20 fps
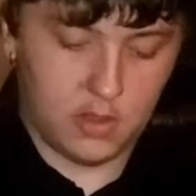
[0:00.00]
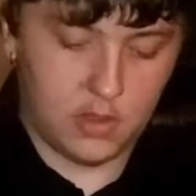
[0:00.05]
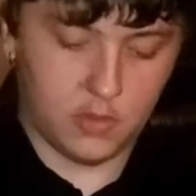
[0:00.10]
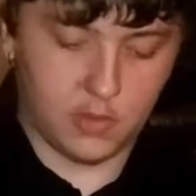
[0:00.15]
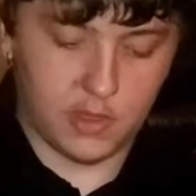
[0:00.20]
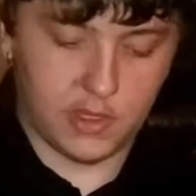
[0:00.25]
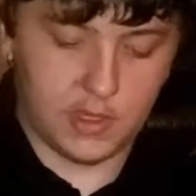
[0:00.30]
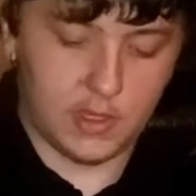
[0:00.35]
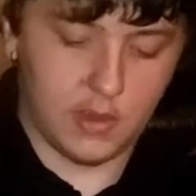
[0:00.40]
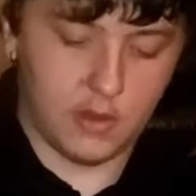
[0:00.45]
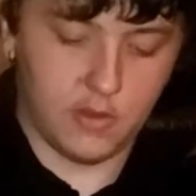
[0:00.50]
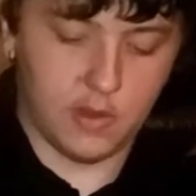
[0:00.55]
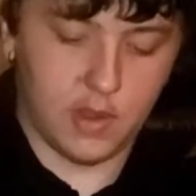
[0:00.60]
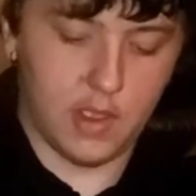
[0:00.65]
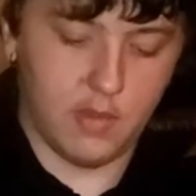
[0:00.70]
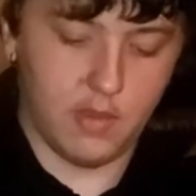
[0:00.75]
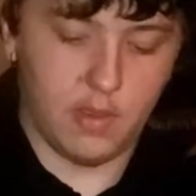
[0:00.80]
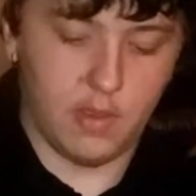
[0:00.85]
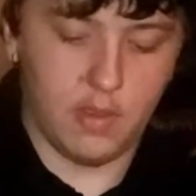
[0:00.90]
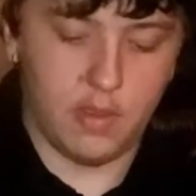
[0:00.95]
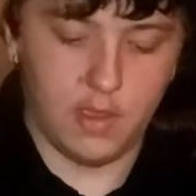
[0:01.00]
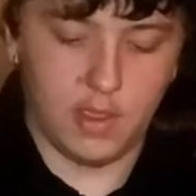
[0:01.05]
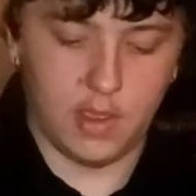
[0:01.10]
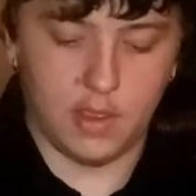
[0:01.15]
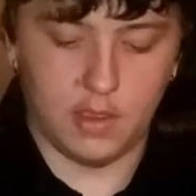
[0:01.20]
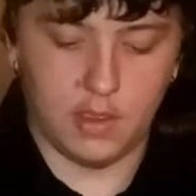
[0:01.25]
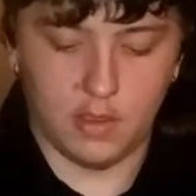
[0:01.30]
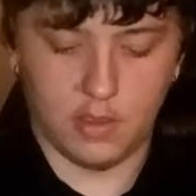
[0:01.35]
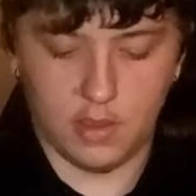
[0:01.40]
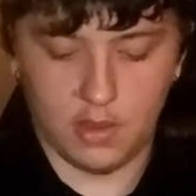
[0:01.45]
twist it around the
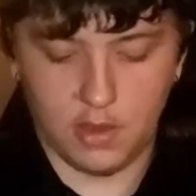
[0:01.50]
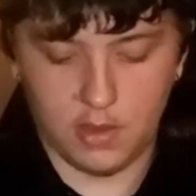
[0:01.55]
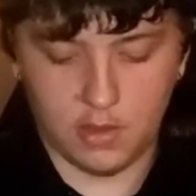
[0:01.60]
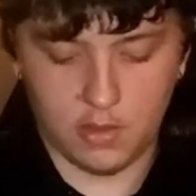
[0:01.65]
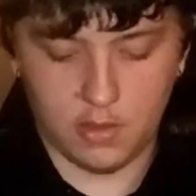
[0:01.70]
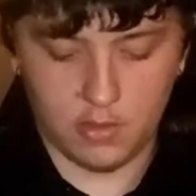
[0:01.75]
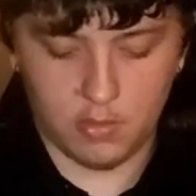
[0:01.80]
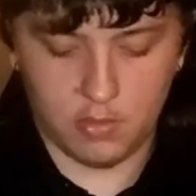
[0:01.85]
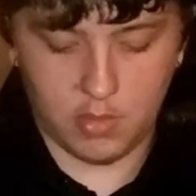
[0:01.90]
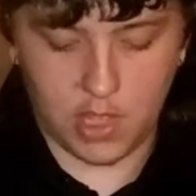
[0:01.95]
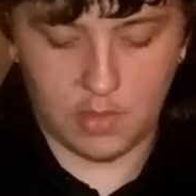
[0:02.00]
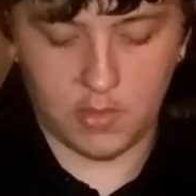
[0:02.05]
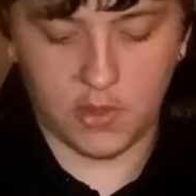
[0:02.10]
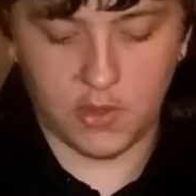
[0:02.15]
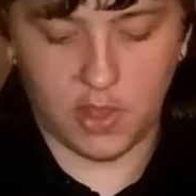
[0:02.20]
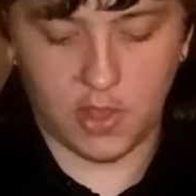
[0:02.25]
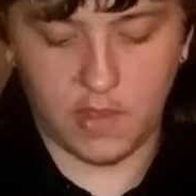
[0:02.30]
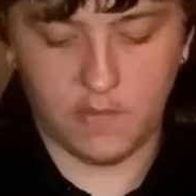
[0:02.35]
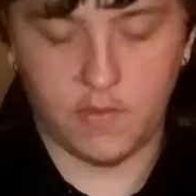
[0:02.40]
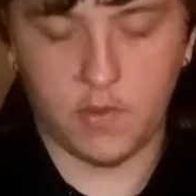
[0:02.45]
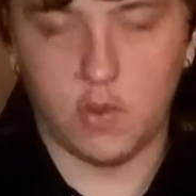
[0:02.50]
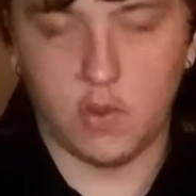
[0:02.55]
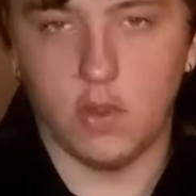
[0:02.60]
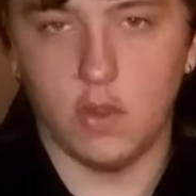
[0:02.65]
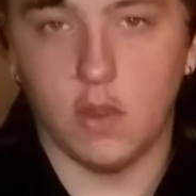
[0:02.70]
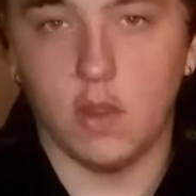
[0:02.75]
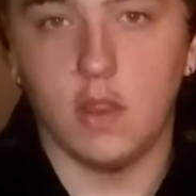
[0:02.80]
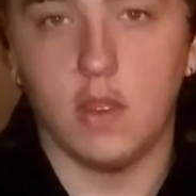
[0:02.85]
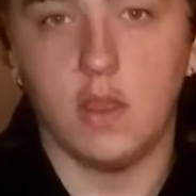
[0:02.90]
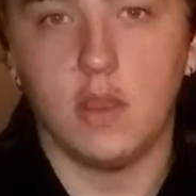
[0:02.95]
thing until it pops off,
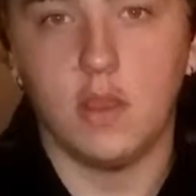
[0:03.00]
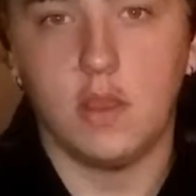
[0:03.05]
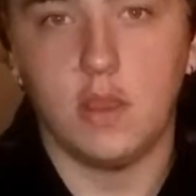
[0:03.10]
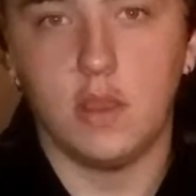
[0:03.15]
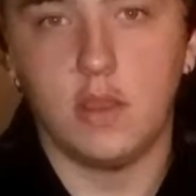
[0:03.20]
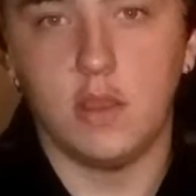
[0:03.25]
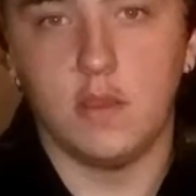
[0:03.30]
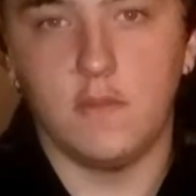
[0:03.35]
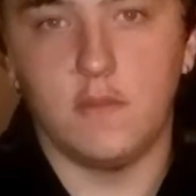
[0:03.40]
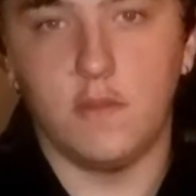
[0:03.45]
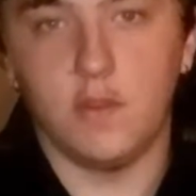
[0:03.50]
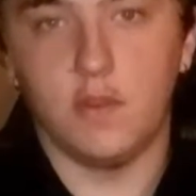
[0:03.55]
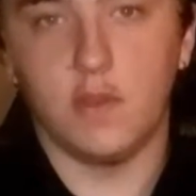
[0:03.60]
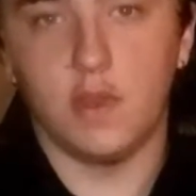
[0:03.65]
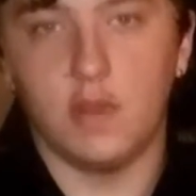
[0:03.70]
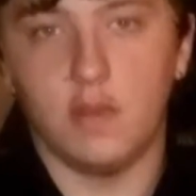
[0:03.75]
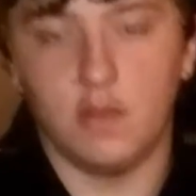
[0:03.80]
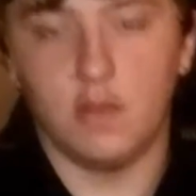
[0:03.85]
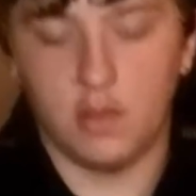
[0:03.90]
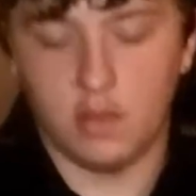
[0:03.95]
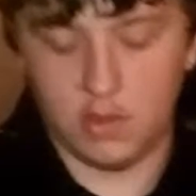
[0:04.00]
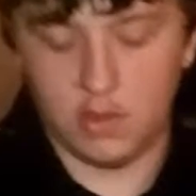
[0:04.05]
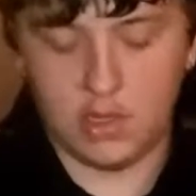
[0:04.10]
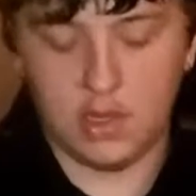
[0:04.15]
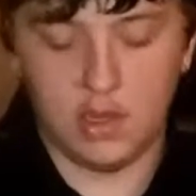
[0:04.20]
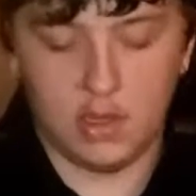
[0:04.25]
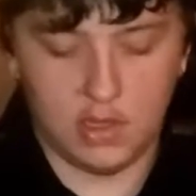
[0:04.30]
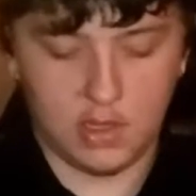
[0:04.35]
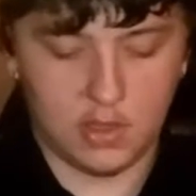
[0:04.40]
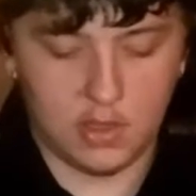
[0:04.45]
or if you
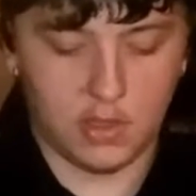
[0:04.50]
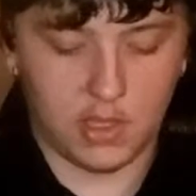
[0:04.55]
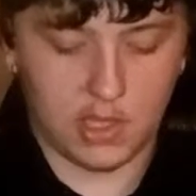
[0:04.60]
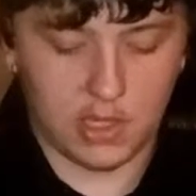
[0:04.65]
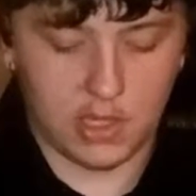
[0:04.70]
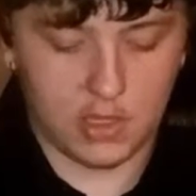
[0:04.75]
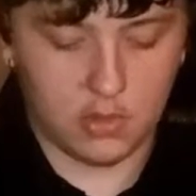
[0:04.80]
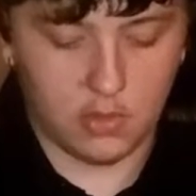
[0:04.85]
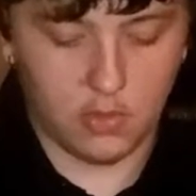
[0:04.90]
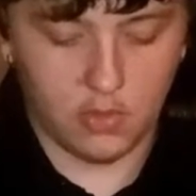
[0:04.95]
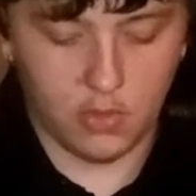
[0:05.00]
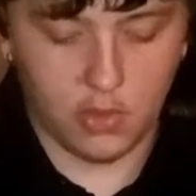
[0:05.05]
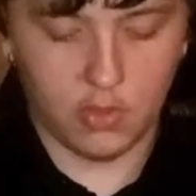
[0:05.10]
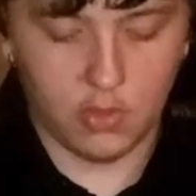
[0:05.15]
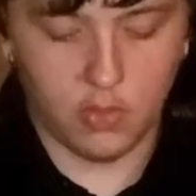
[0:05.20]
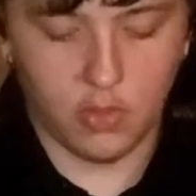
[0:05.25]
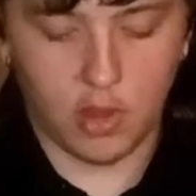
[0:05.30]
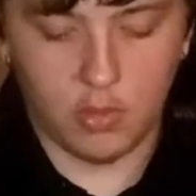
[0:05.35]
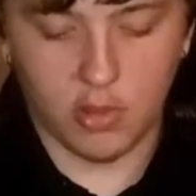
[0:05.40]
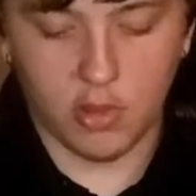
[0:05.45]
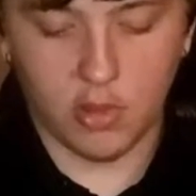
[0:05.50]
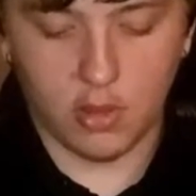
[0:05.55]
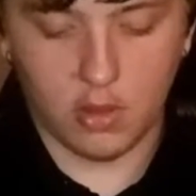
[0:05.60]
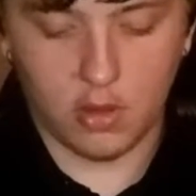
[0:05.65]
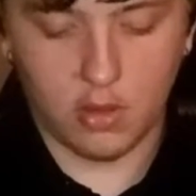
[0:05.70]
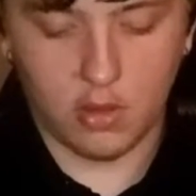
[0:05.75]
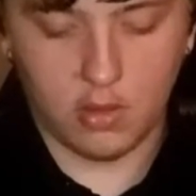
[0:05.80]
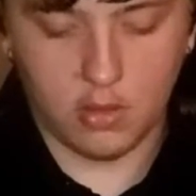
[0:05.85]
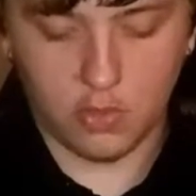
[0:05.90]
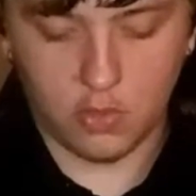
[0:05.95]
until it gets through the rubber,
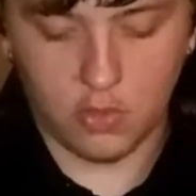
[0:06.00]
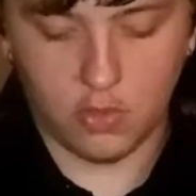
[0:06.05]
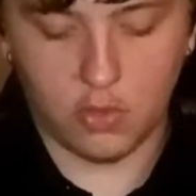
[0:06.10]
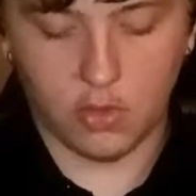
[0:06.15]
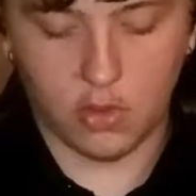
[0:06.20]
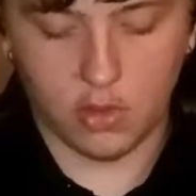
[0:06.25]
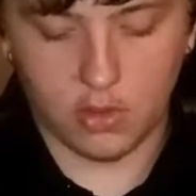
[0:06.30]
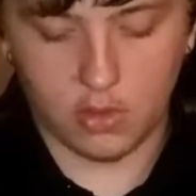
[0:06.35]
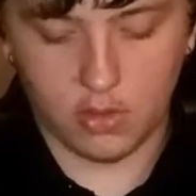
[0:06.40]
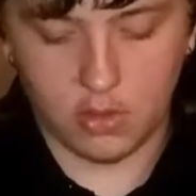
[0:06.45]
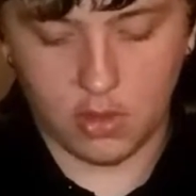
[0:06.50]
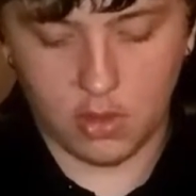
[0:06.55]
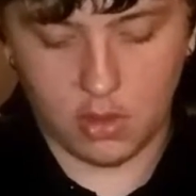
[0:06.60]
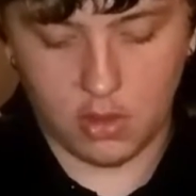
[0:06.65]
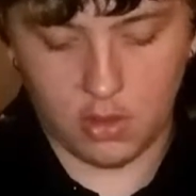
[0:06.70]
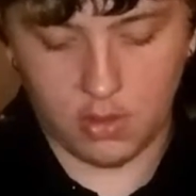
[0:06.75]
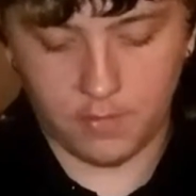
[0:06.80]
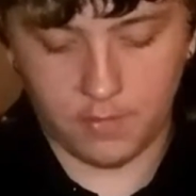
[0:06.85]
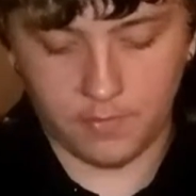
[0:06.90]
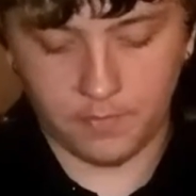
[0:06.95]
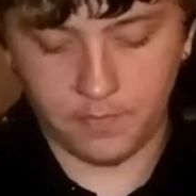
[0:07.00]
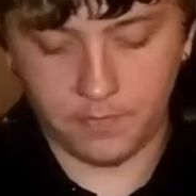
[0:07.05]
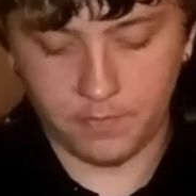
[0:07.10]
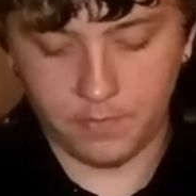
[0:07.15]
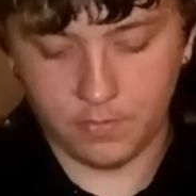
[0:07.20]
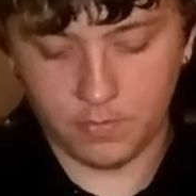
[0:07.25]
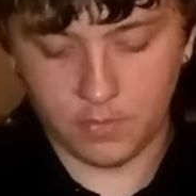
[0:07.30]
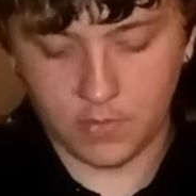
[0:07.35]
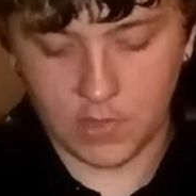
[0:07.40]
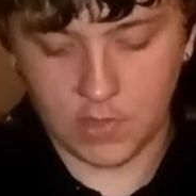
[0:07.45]
or
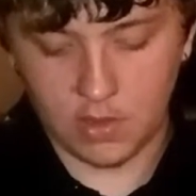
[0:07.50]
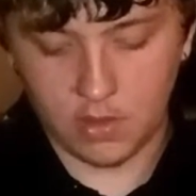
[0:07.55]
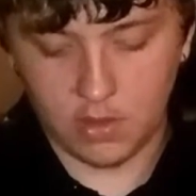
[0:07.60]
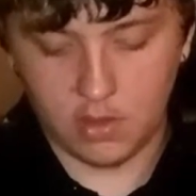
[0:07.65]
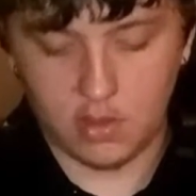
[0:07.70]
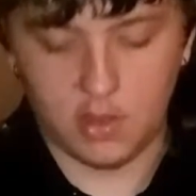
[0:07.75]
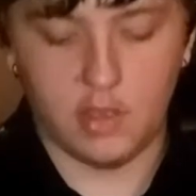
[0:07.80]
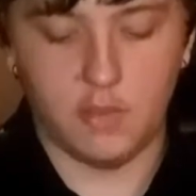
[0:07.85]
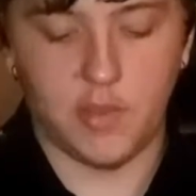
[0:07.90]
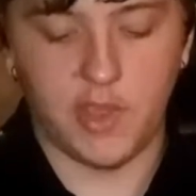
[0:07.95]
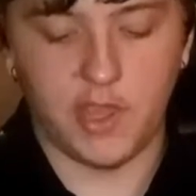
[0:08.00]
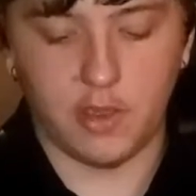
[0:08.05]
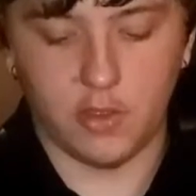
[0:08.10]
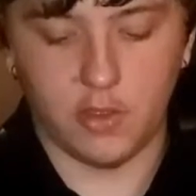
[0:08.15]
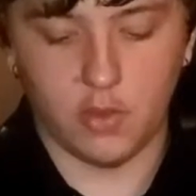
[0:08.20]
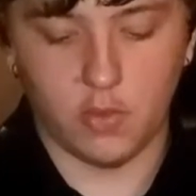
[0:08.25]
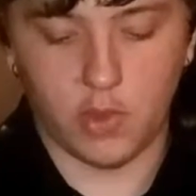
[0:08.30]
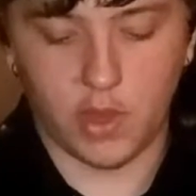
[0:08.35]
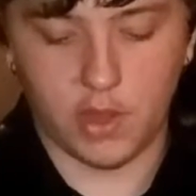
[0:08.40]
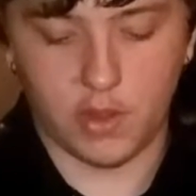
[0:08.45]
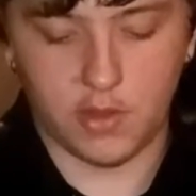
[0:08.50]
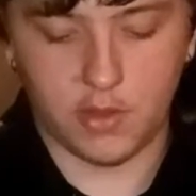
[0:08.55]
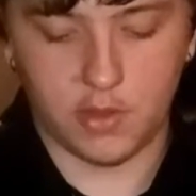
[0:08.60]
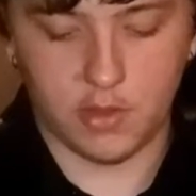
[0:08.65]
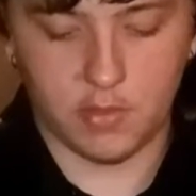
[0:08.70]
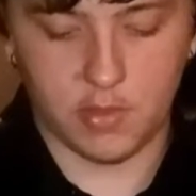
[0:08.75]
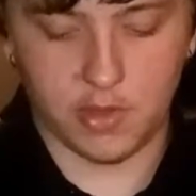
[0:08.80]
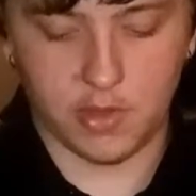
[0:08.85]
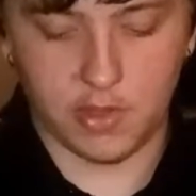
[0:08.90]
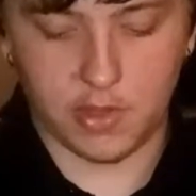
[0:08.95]
they make other wire
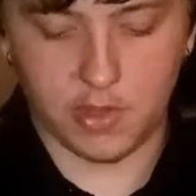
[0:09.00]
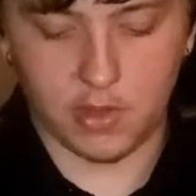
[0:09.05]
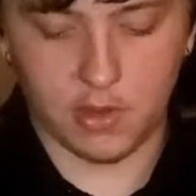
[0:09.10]
strippers